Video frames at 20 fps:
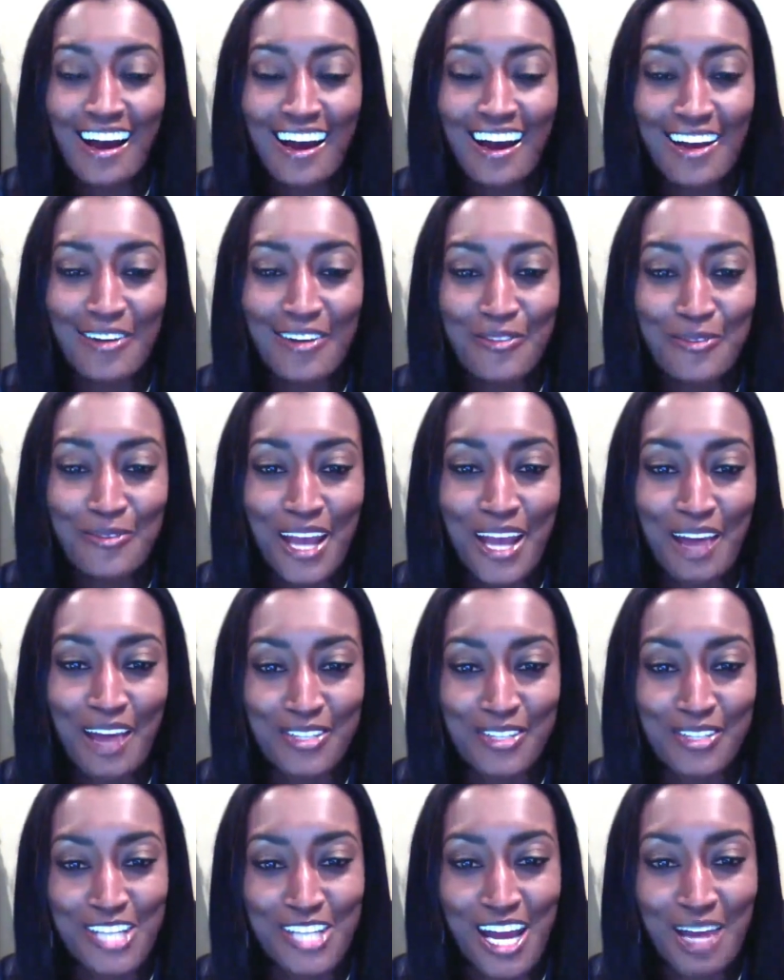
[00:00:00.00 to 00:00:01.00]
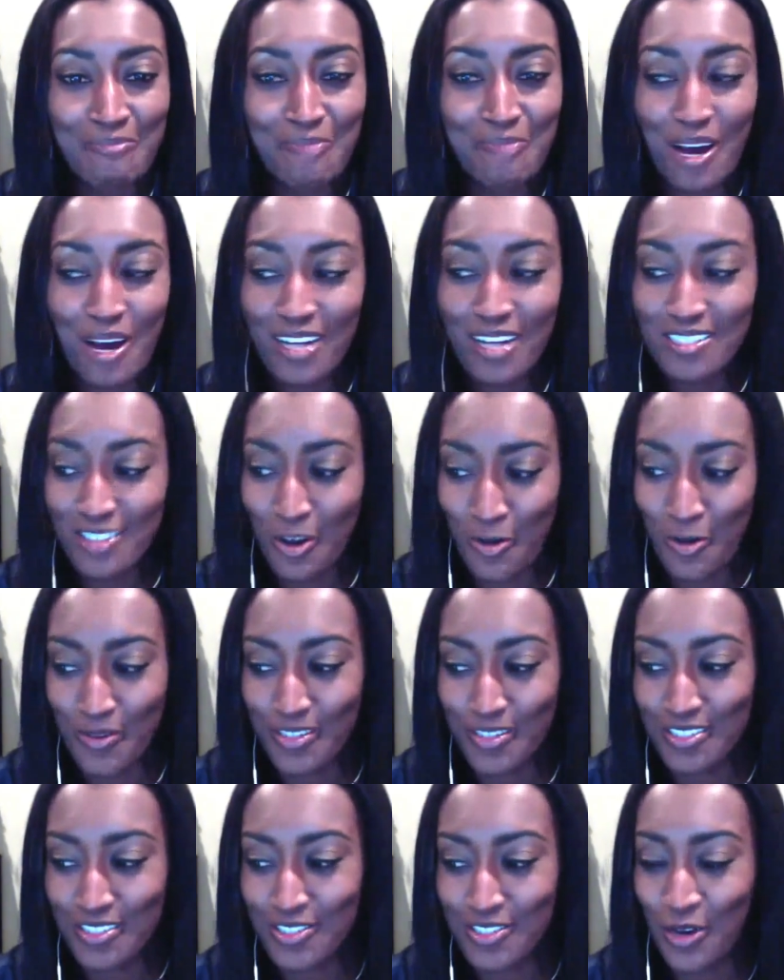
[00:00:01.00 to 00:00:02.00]
We have the chat box
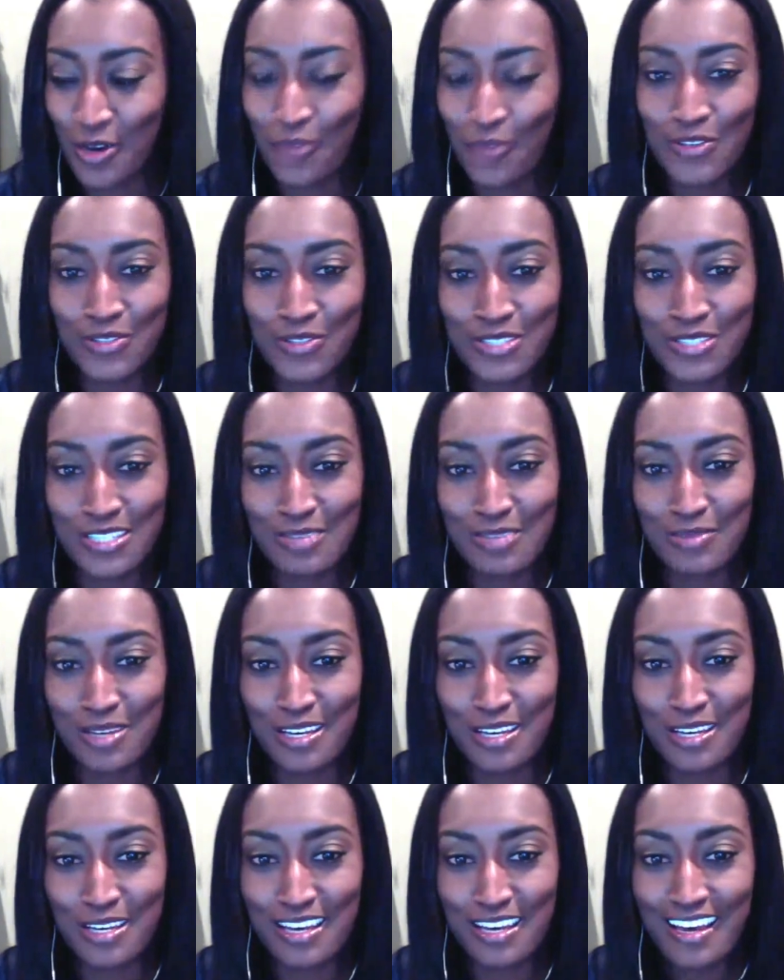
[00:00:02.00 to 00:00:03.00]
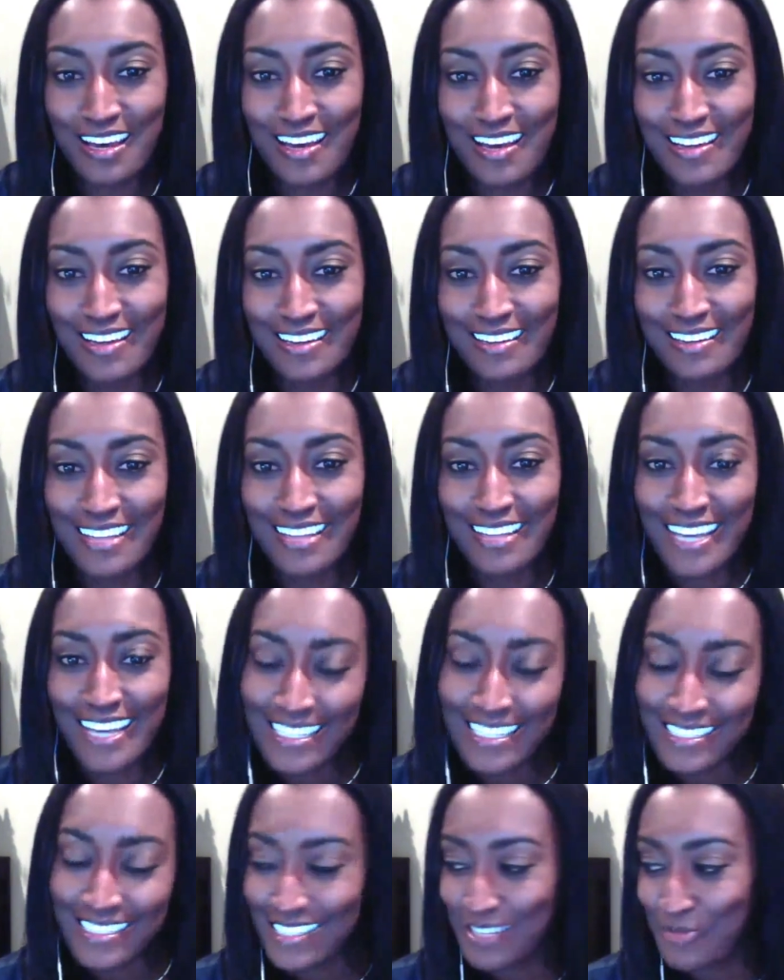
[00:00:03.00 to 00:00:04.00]
open. So if you see me
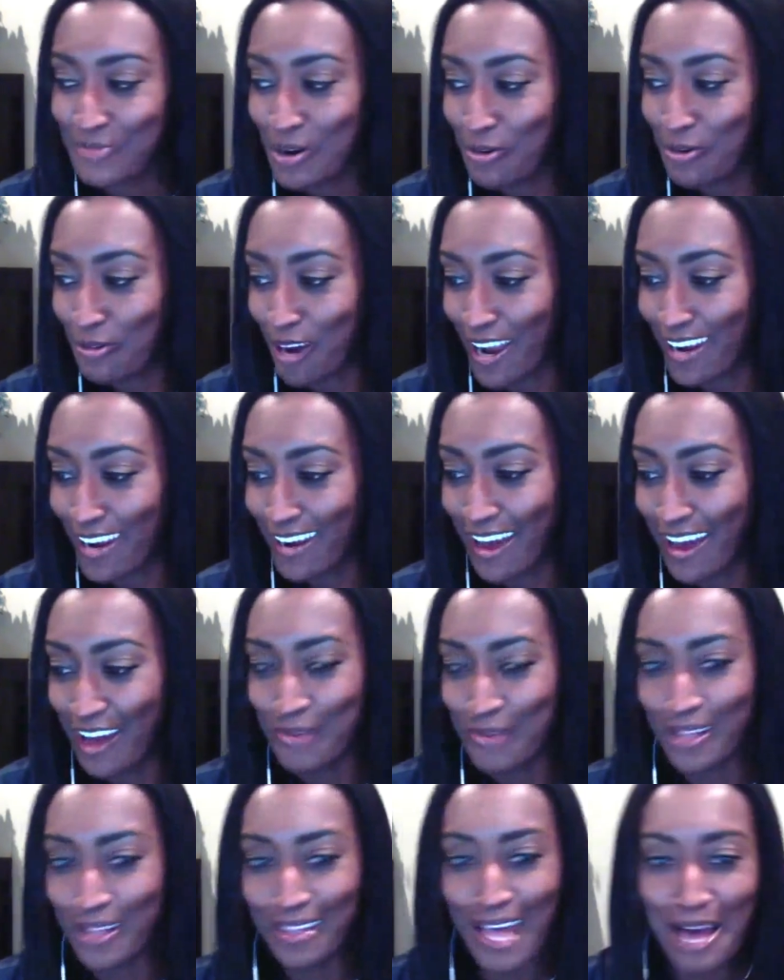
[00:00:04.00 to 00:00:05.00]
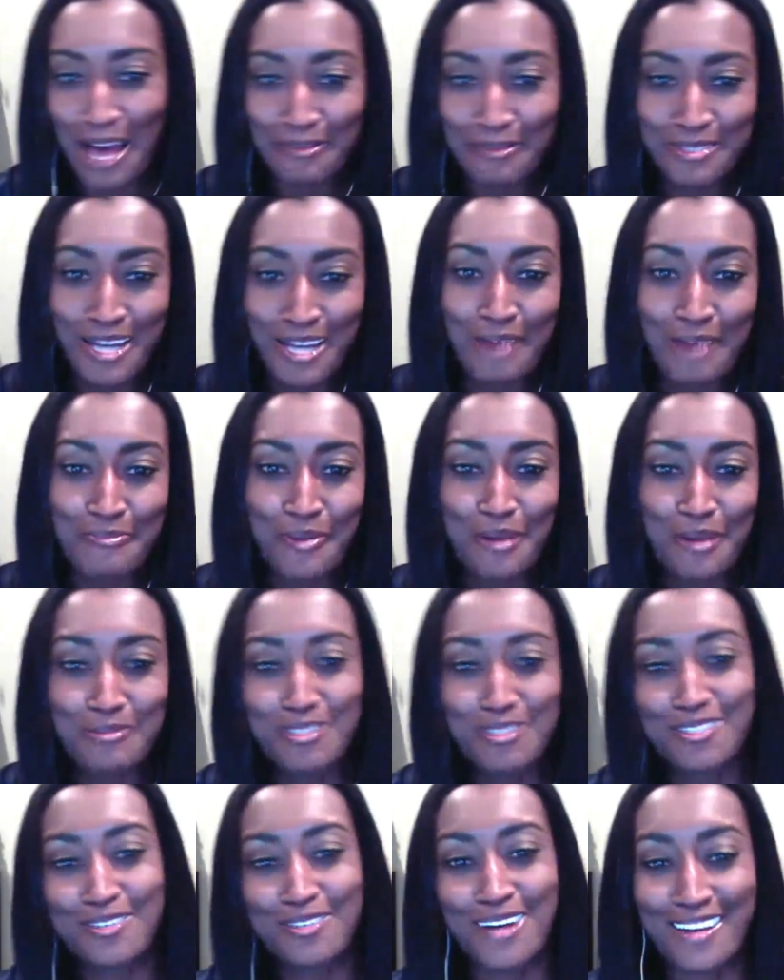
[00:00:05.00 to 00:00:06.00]
glance to my right, I have my laptop up
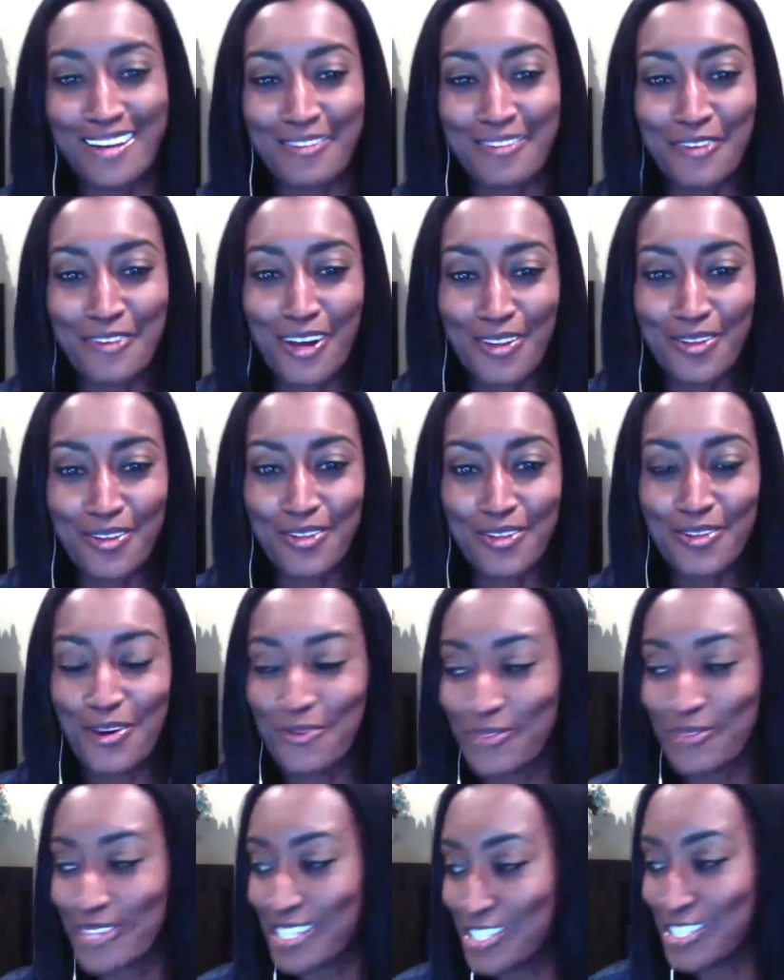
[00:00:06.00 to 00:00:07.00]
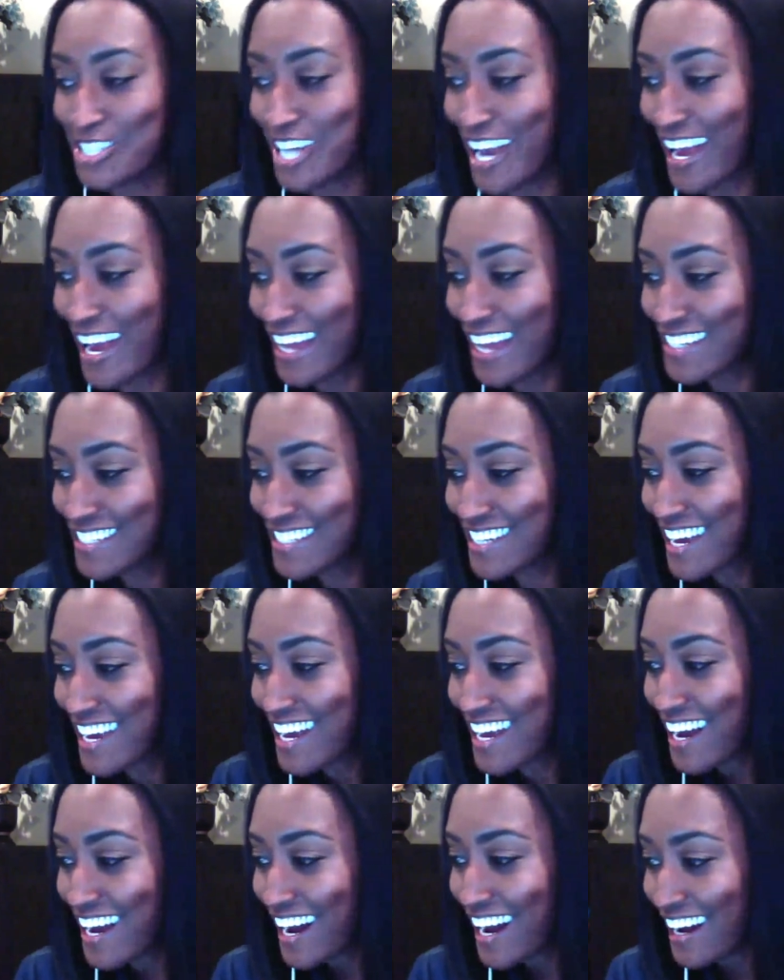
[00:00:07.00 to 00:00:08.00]
so I can follow along with the chat.
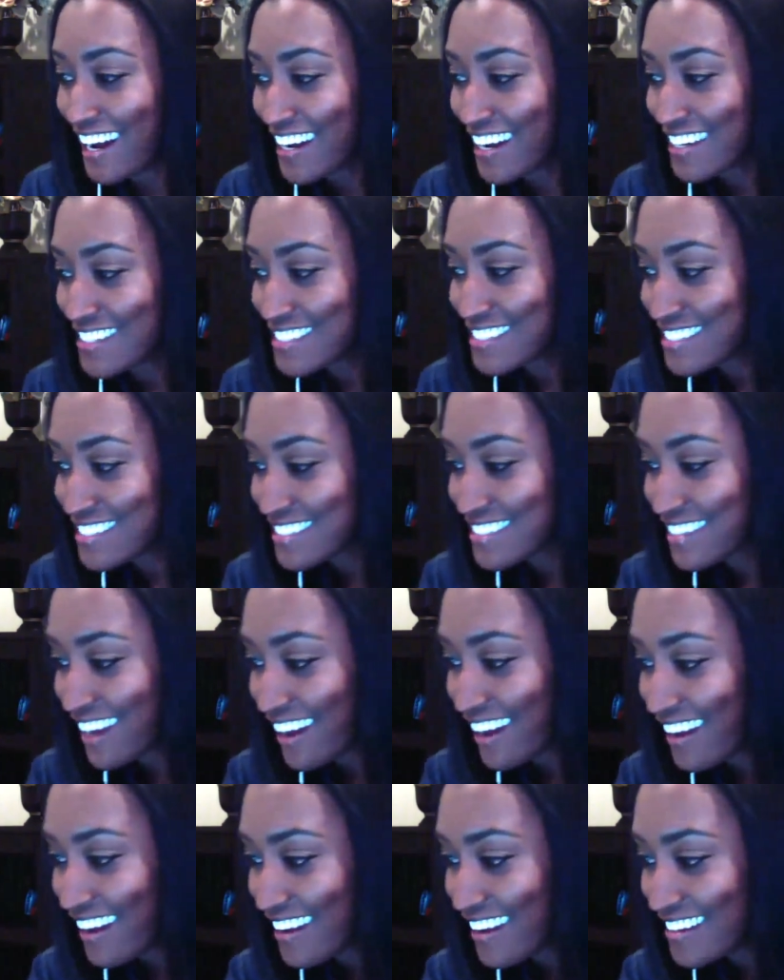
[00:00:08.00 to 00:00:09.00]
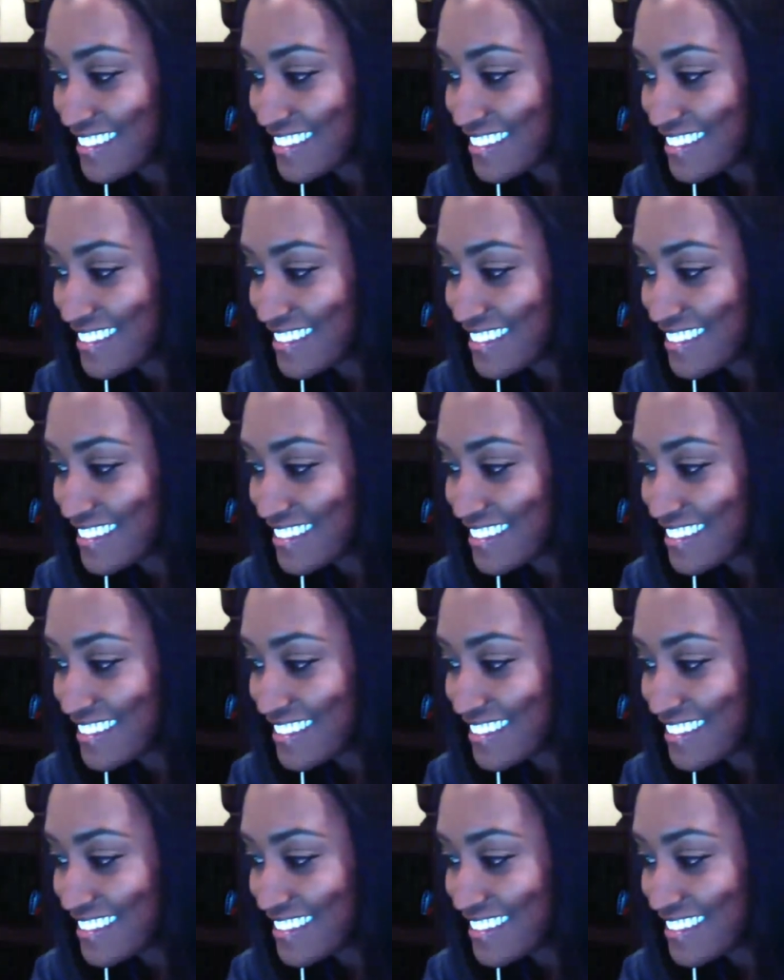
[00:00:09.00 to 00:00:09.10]
Scott,